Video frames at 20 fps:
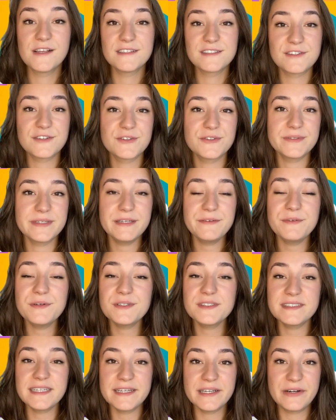So if you're
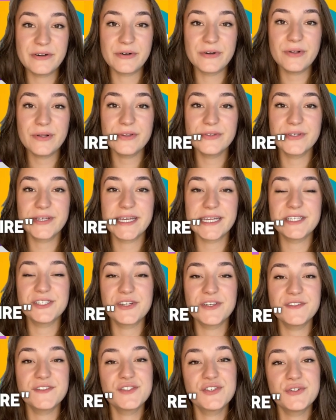single, you can
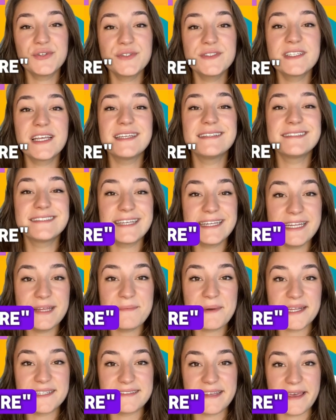just choose
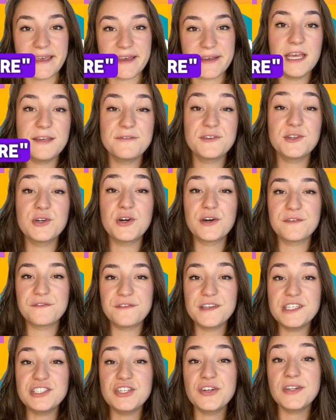célibataire. If you
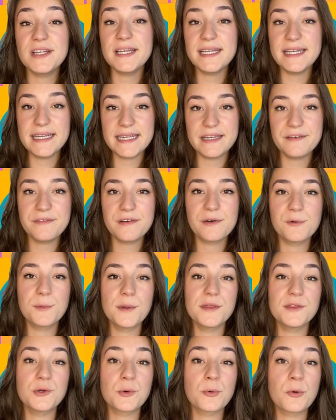officially live
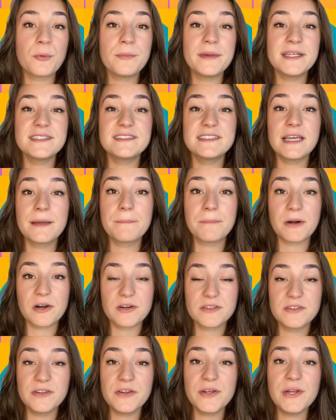with your romantic
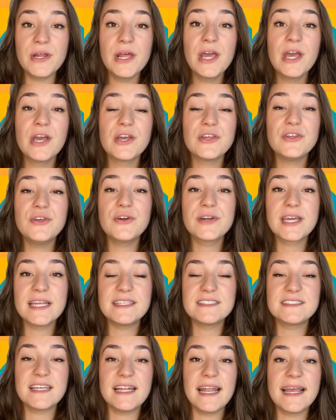partner, you can
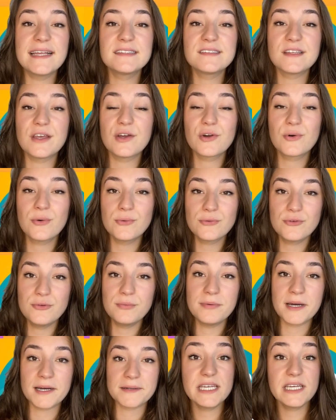select
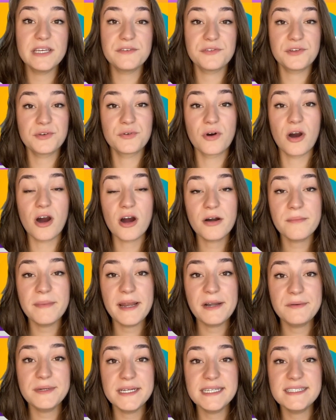concubin. If you are
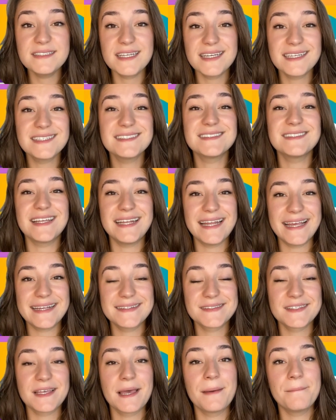married,
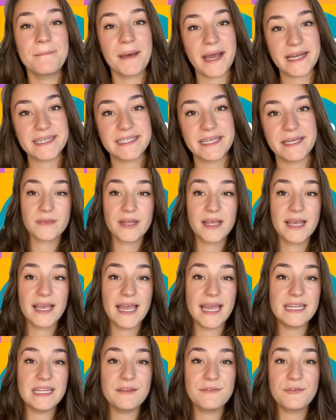select marié.
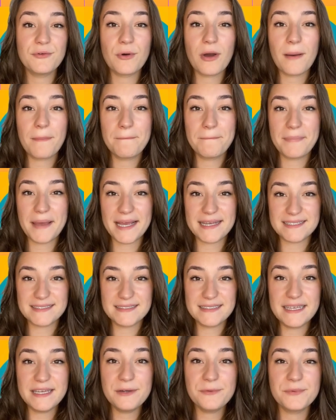And if you are
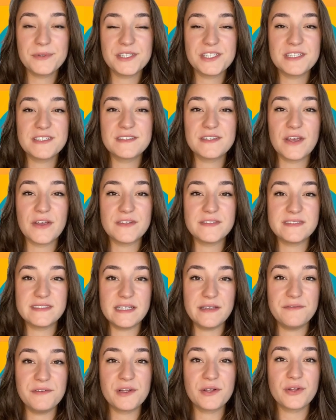paxé, which is a
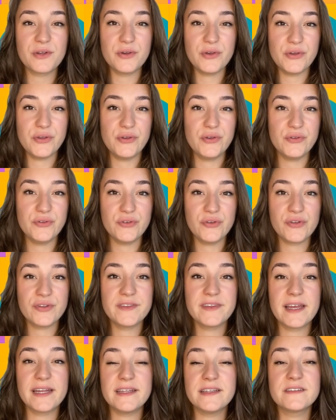civil union
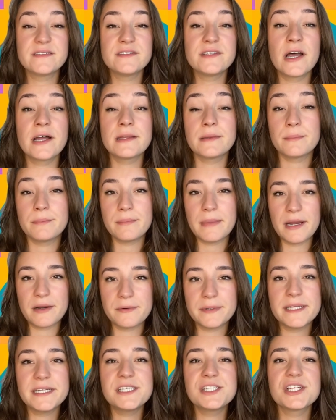that is not
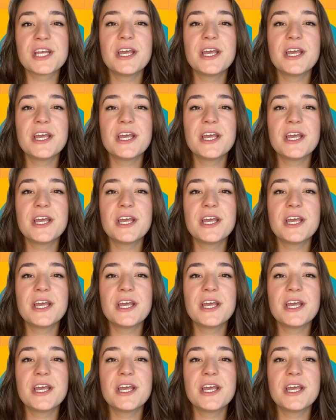marriage,